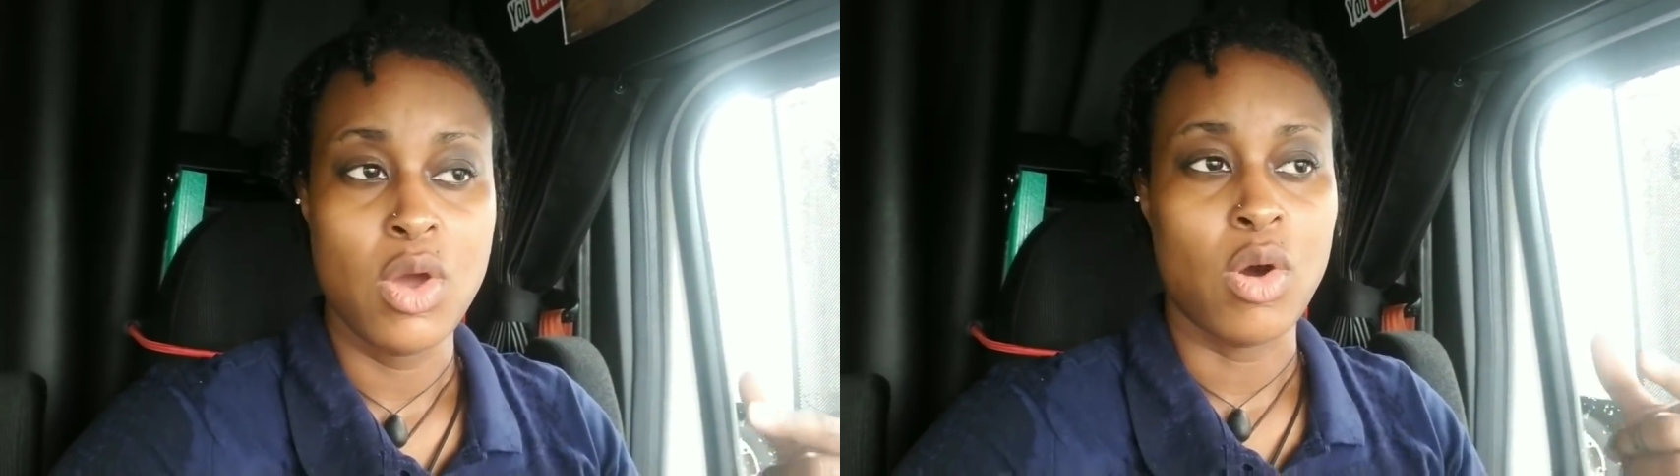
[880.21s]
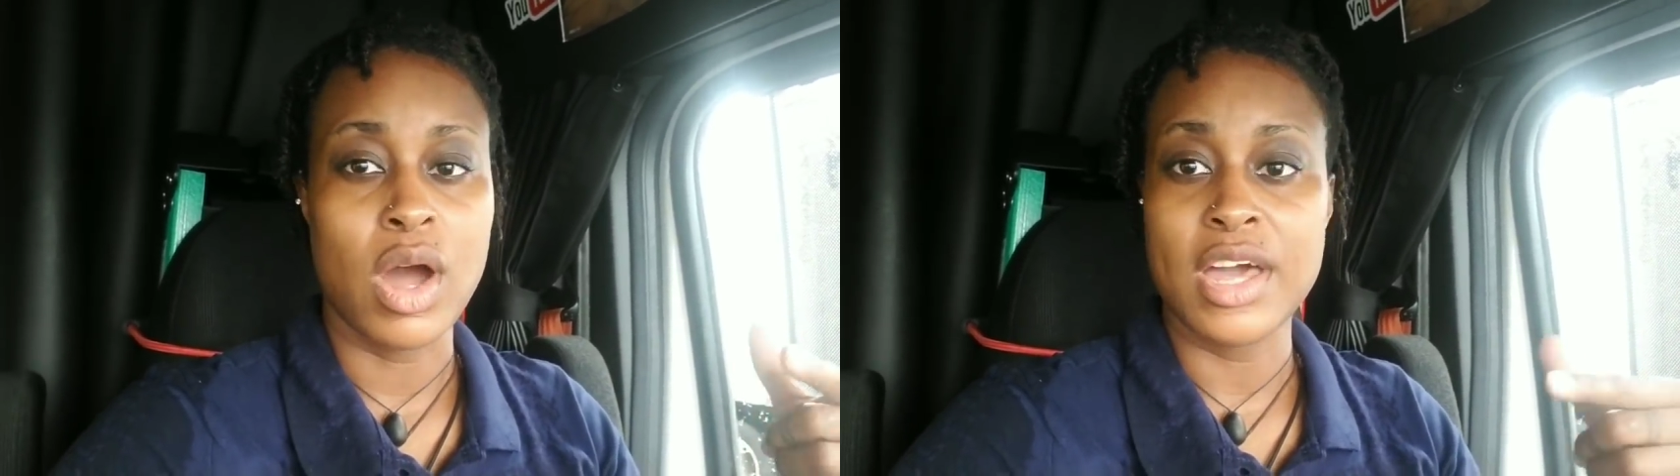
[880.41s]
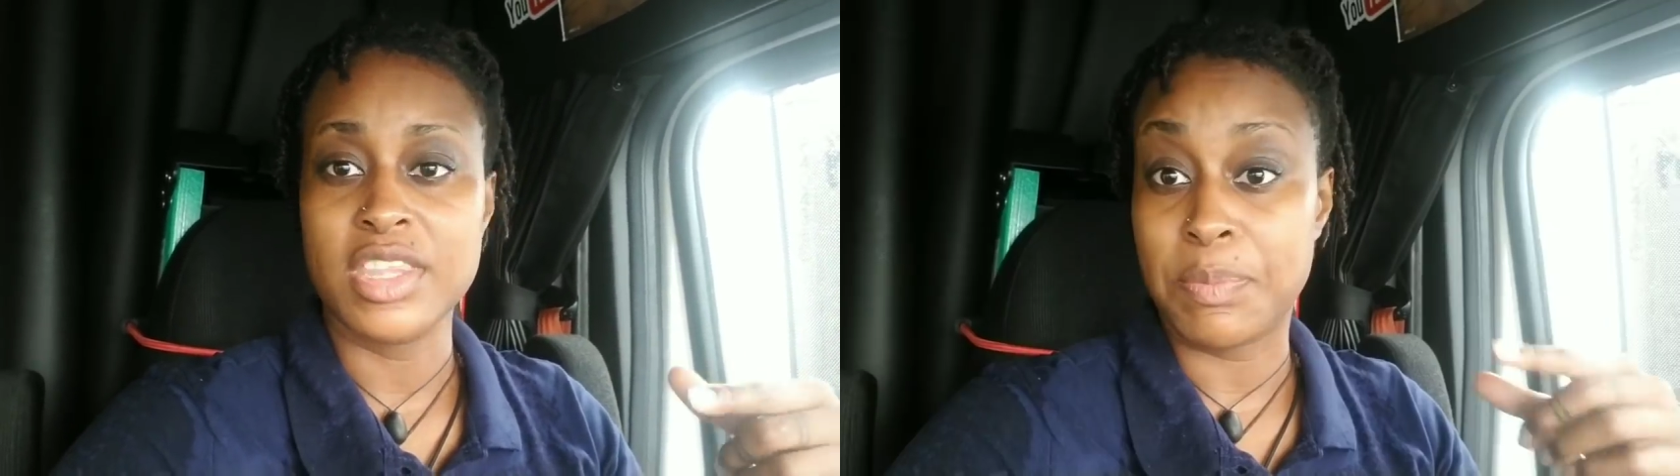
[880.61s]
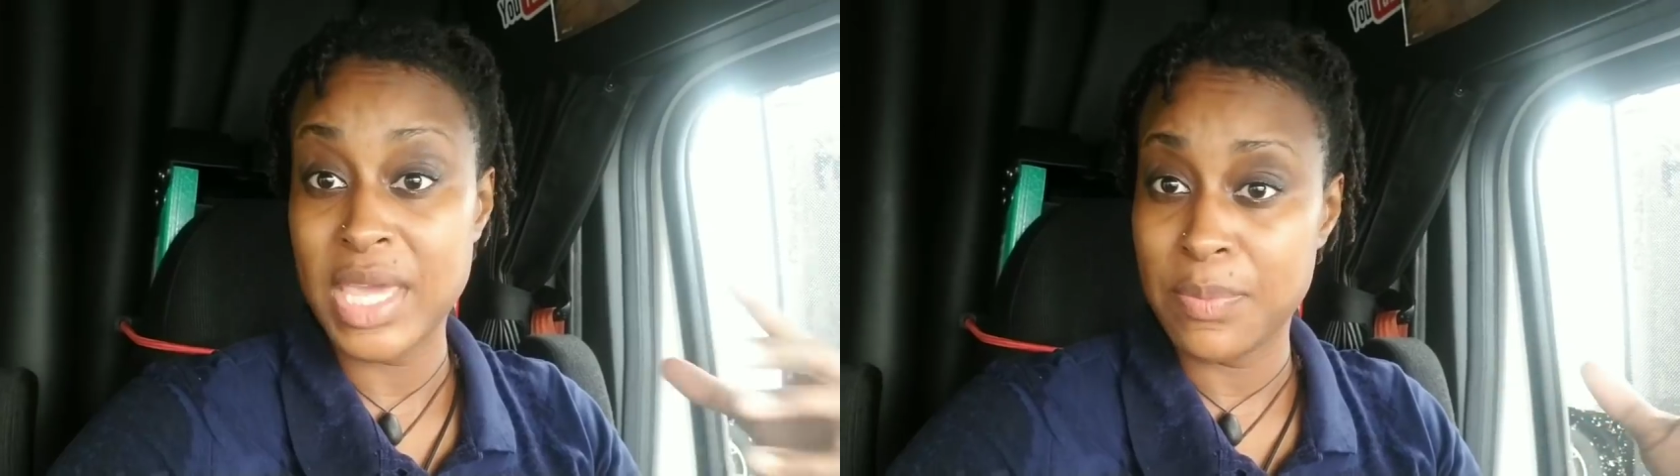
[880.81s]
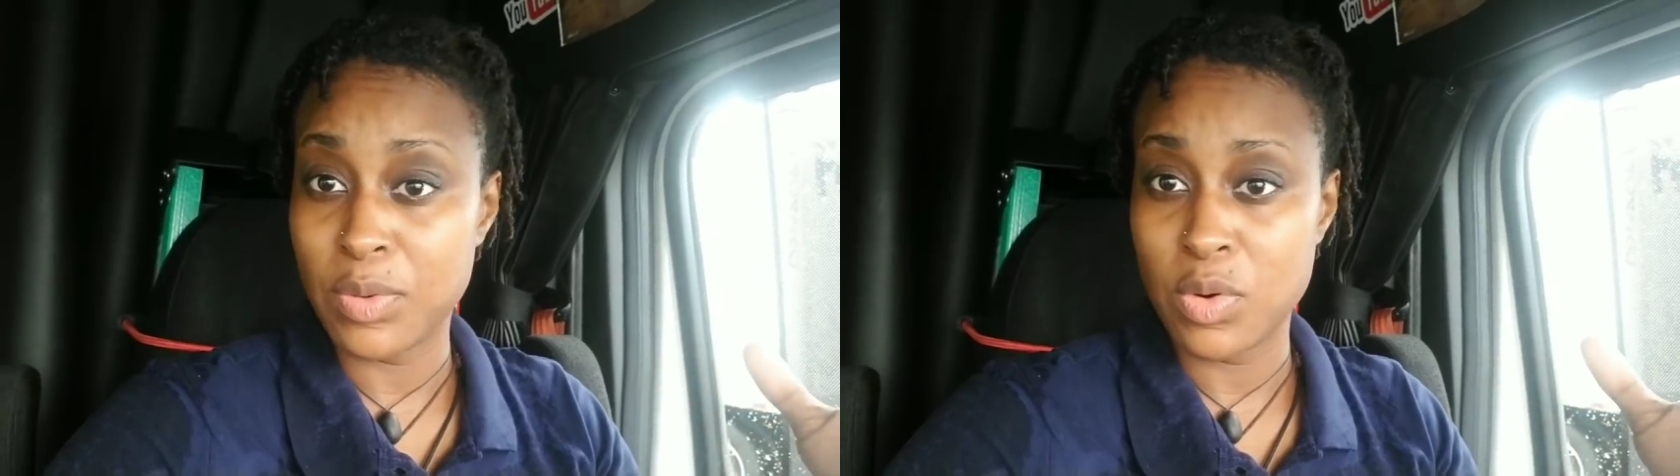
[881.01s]
or other
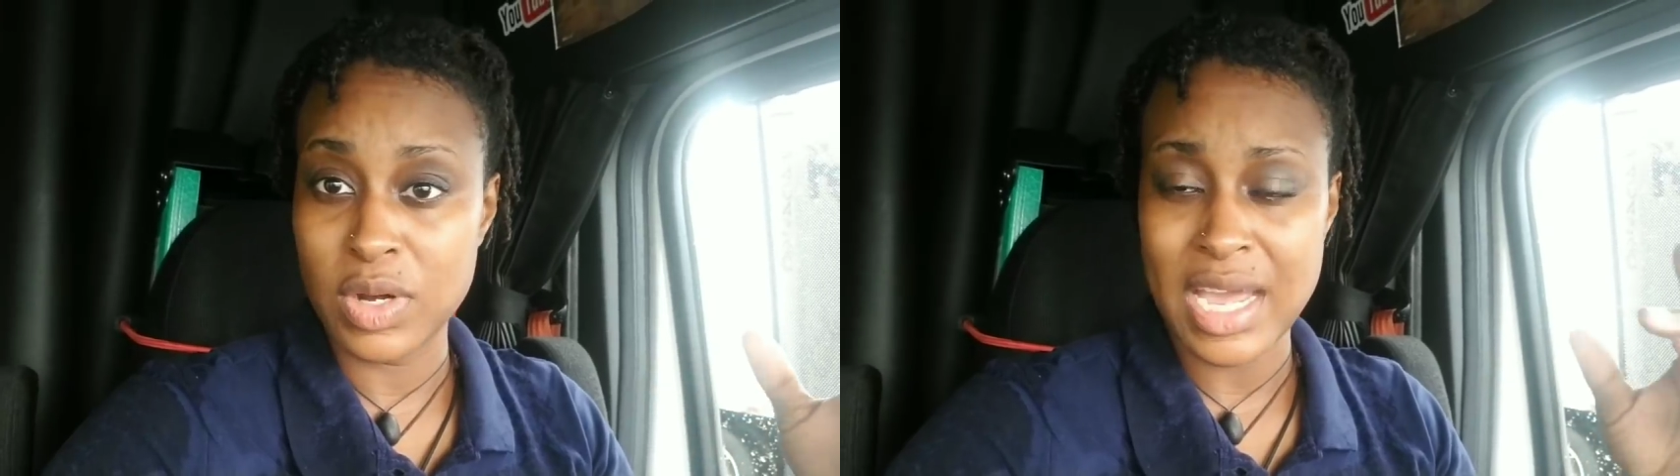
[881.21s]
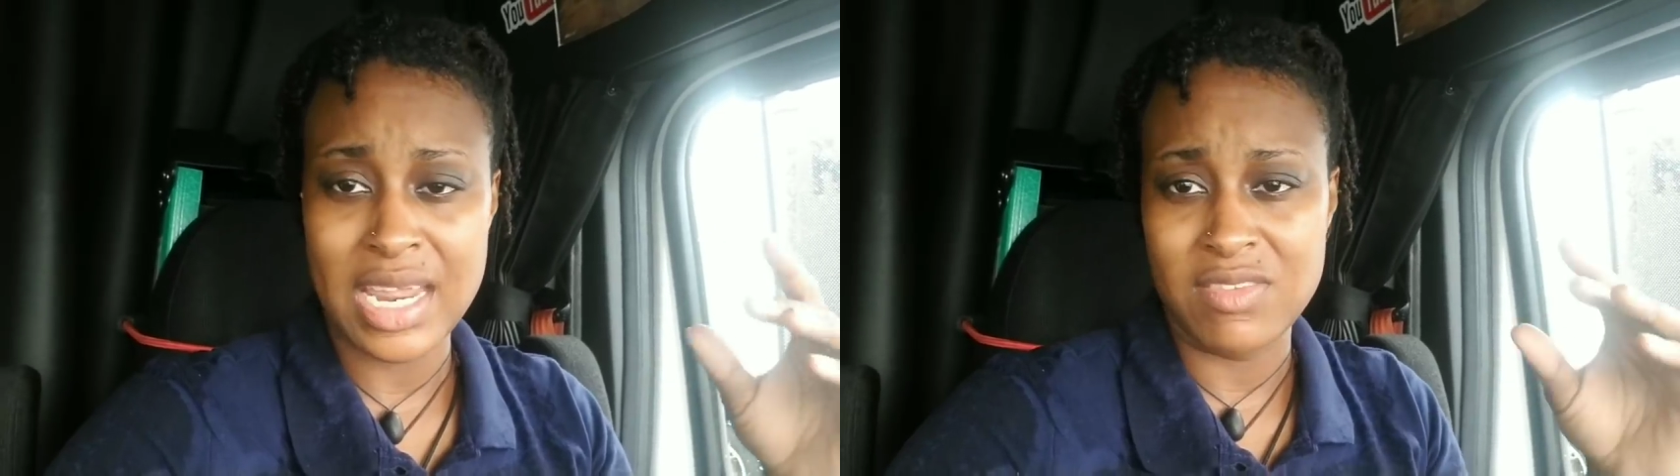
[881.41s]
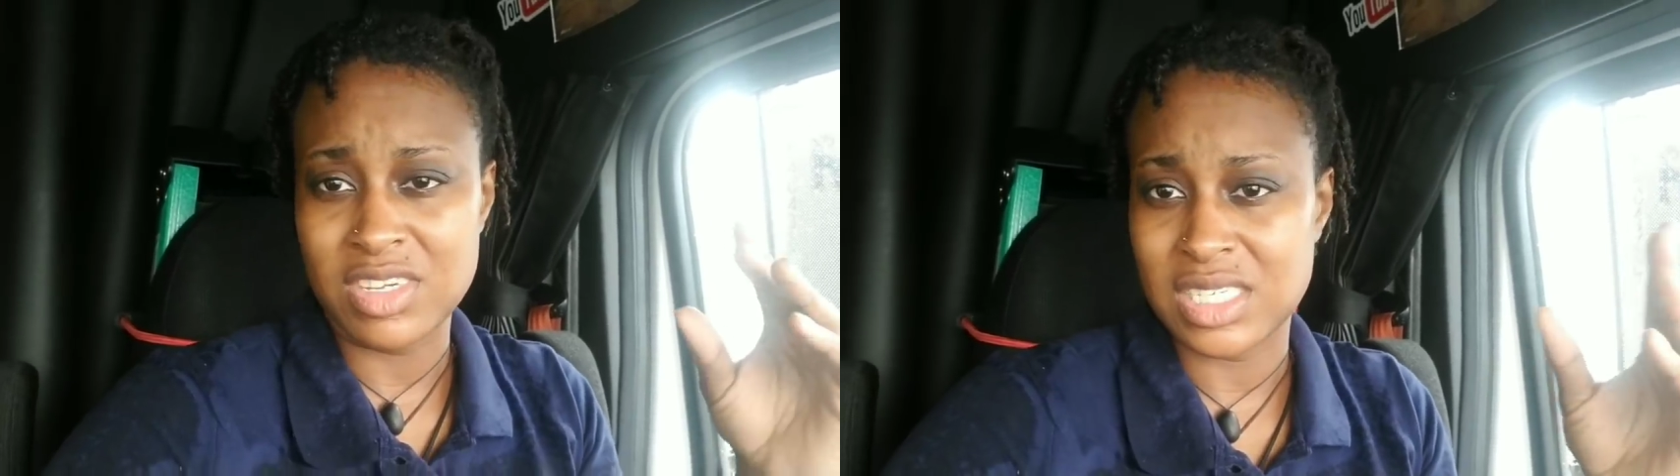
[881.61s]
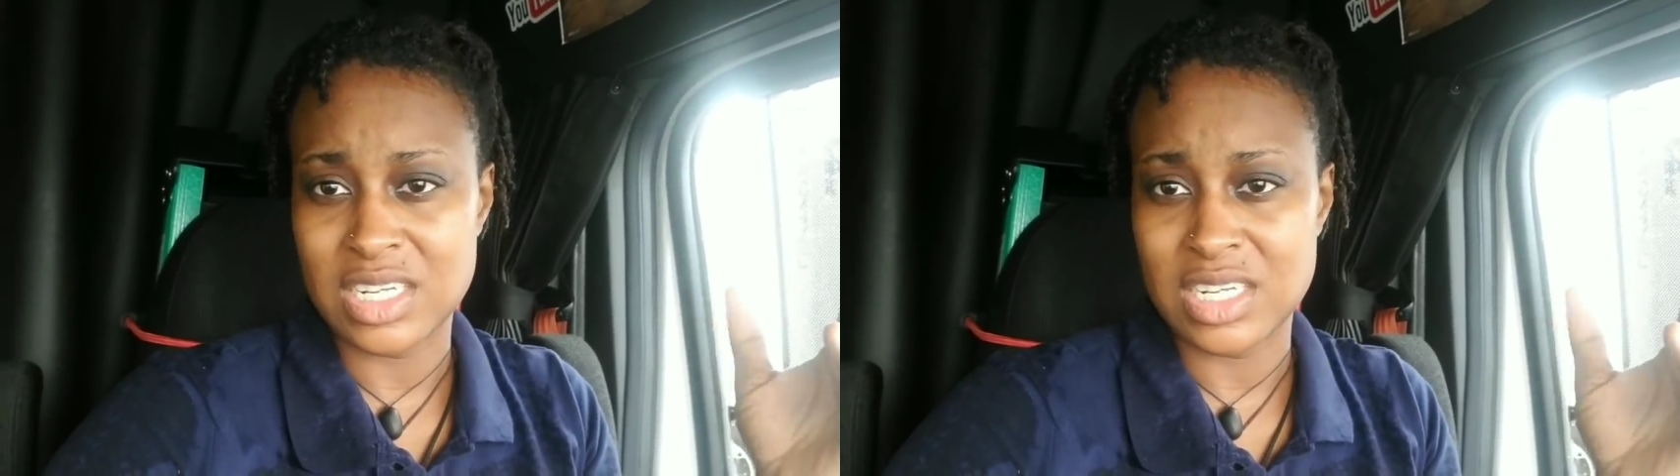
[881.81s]
people, not even just